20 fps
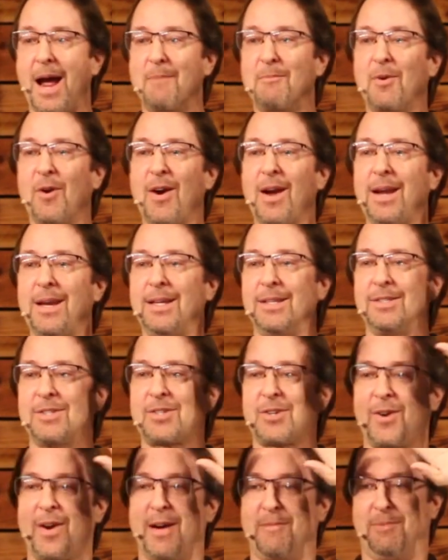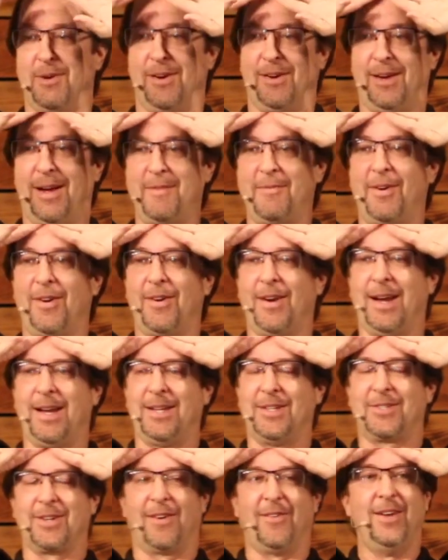I'm already in trouble. I'm already
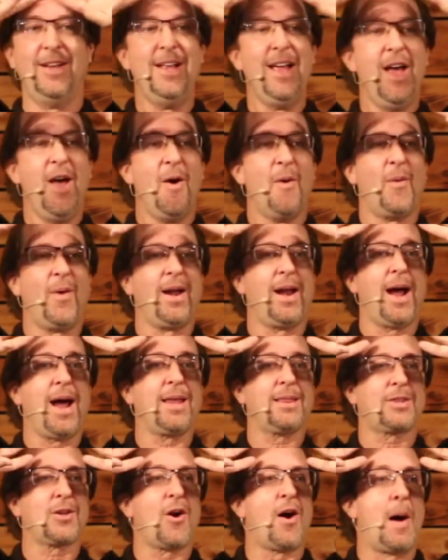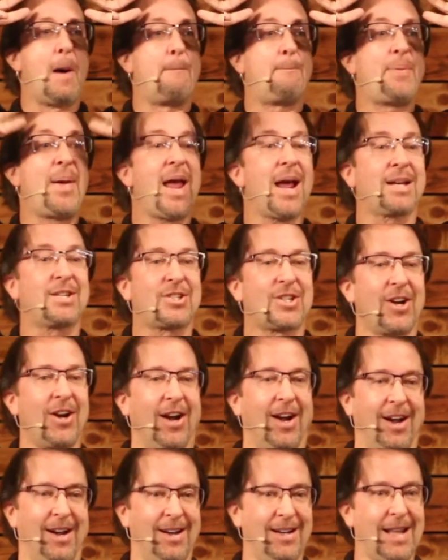in trouble. When I throw a
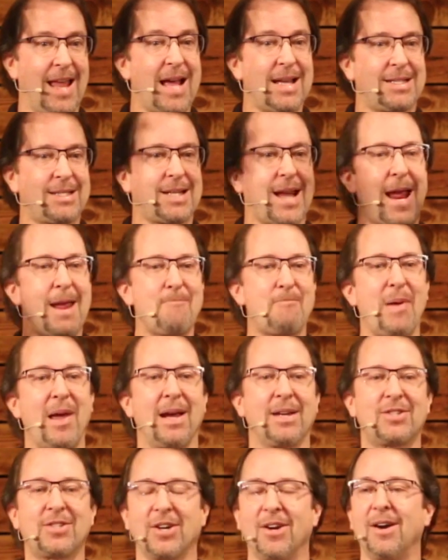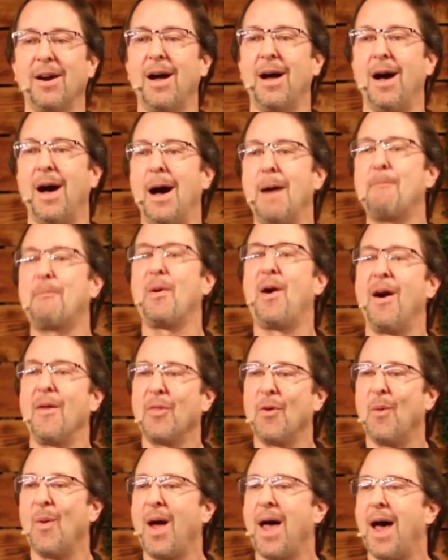picture, let's say picture, up on
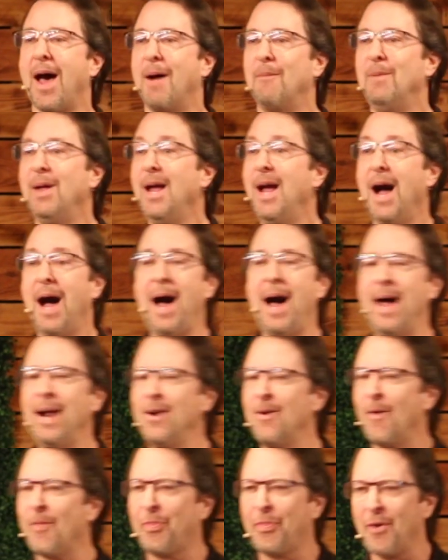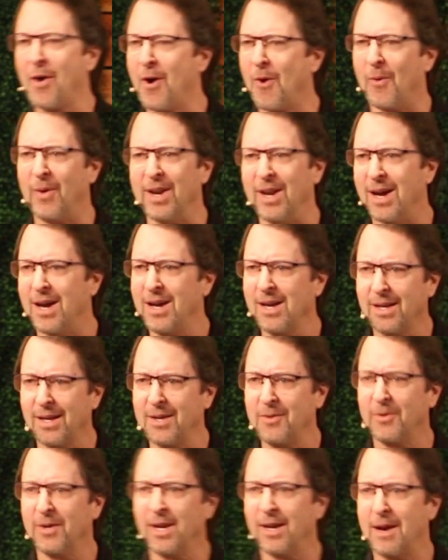the web, I don't throw an
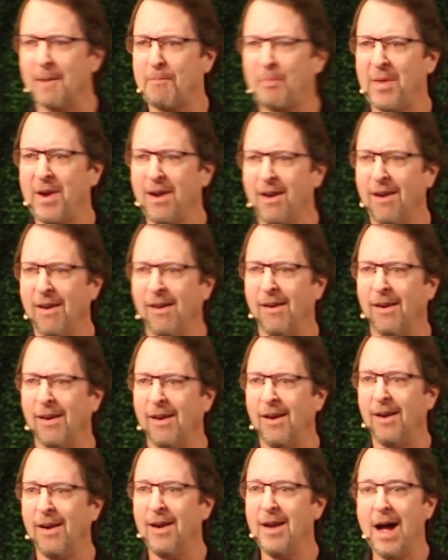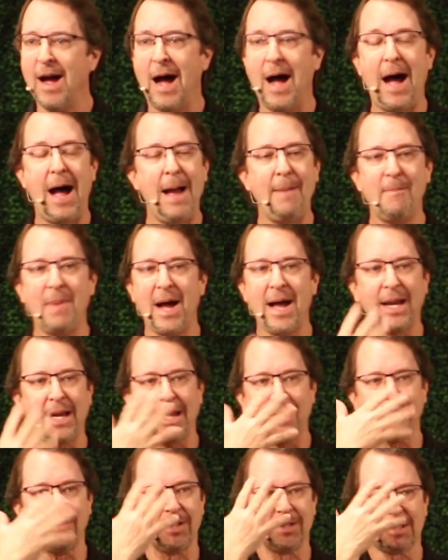ugly one up there. I might
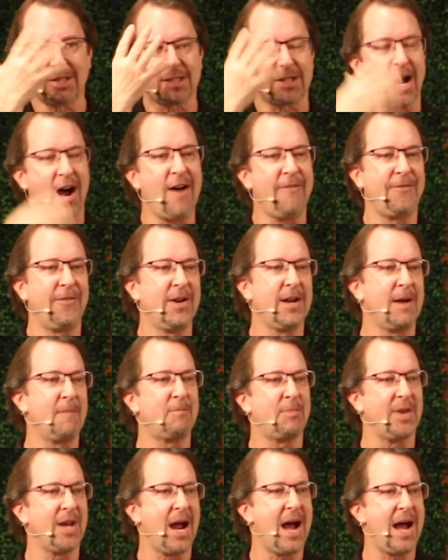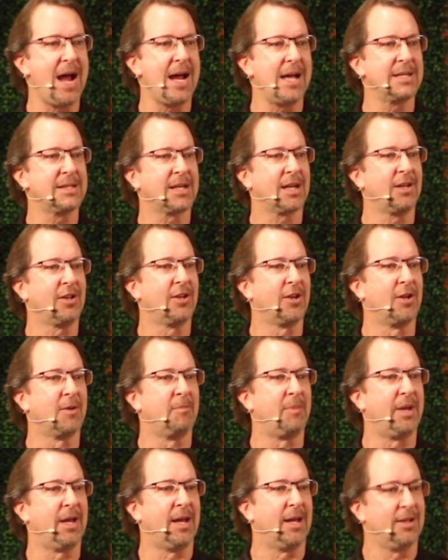even soften up the eyes a little
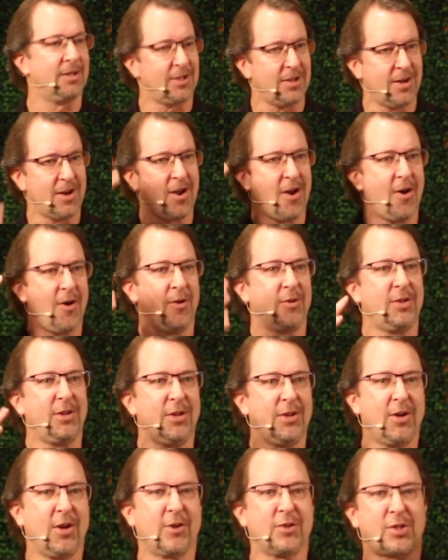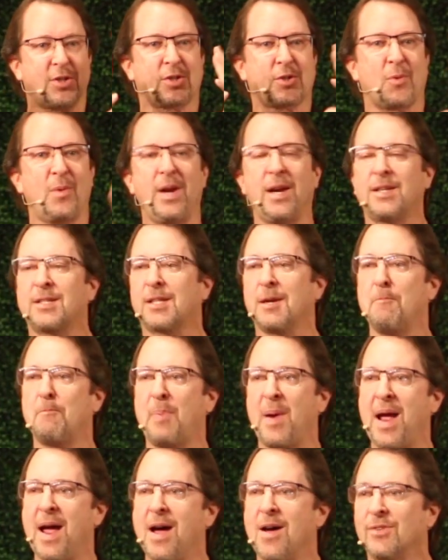bit, you know, you know, shrink some
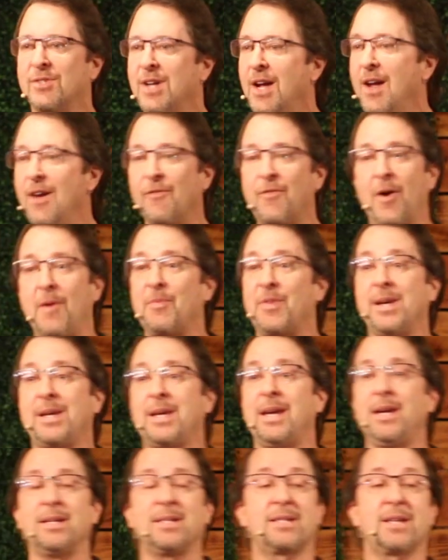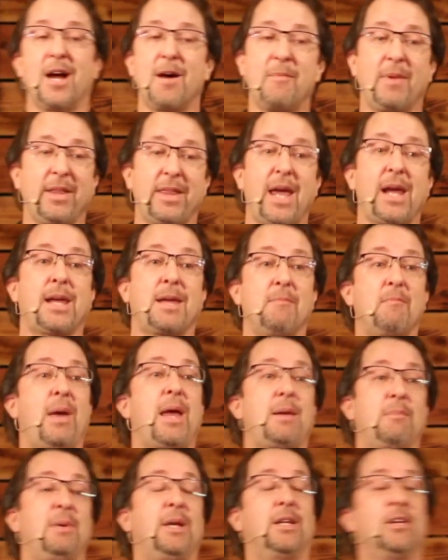pounds. From the kids tell me they can
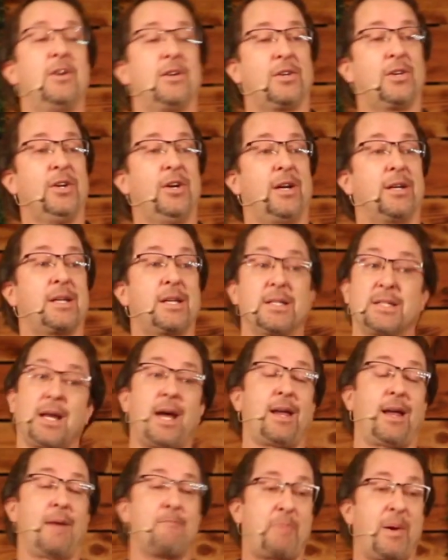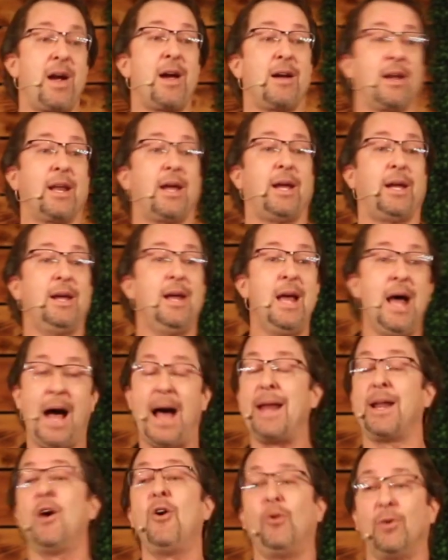make me look good because apparently
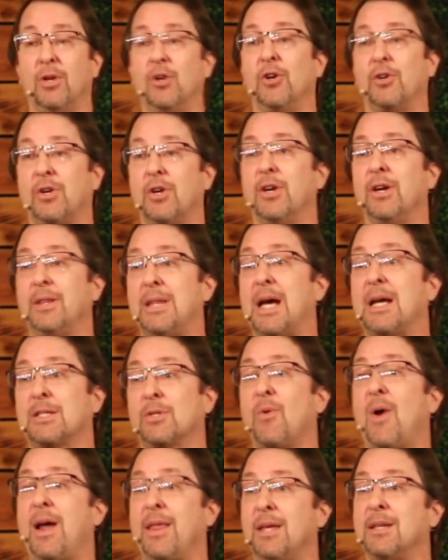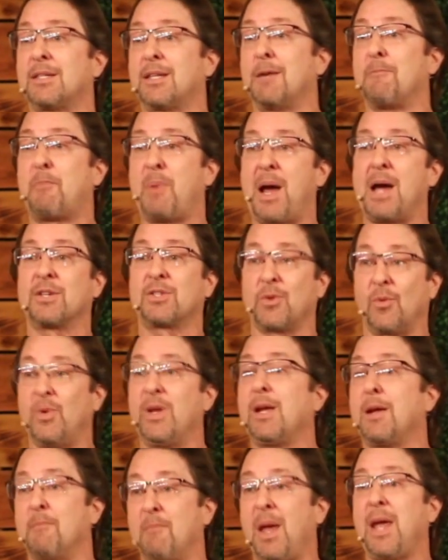I don't look good. That's why they said, Pastor, we
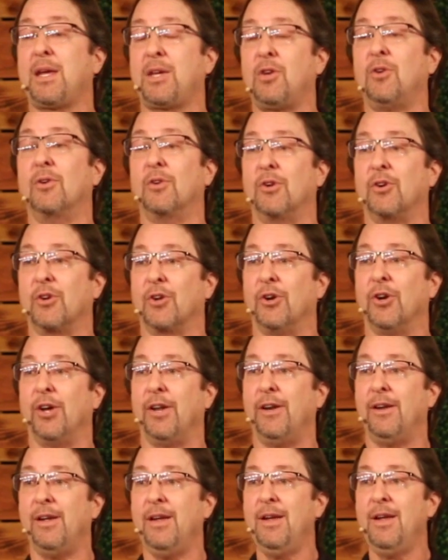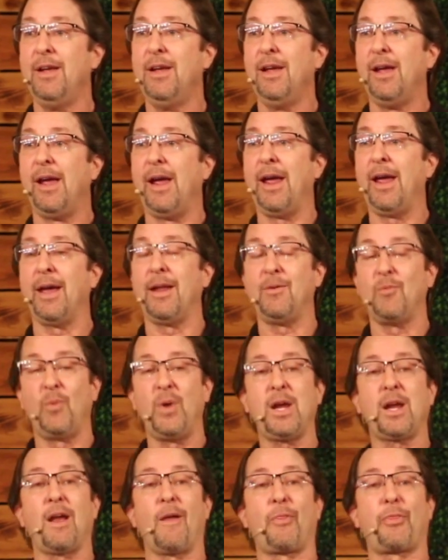could make you look good, and
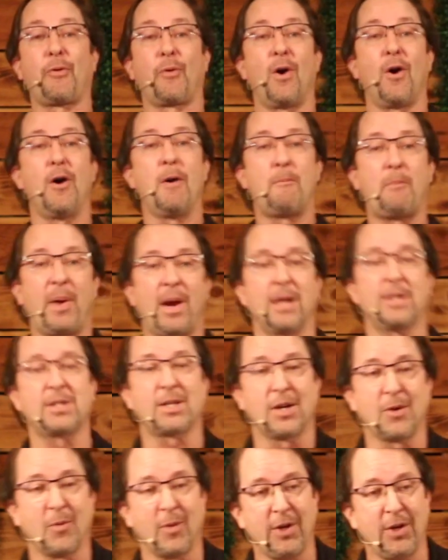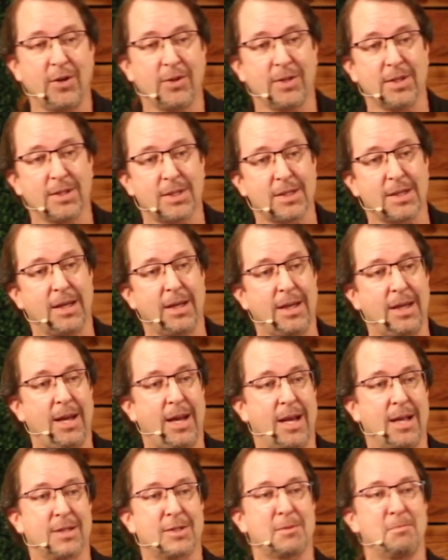we could throw a picture where you're this skinny,
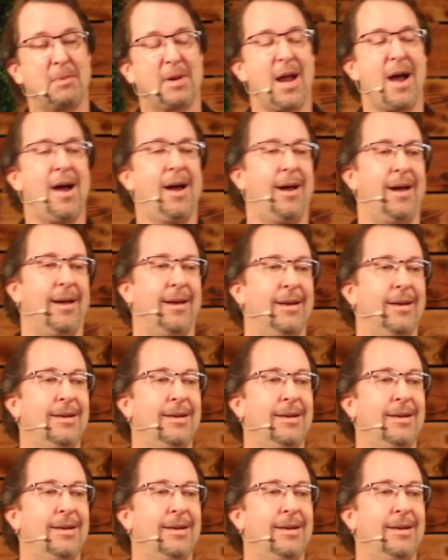handsome guy.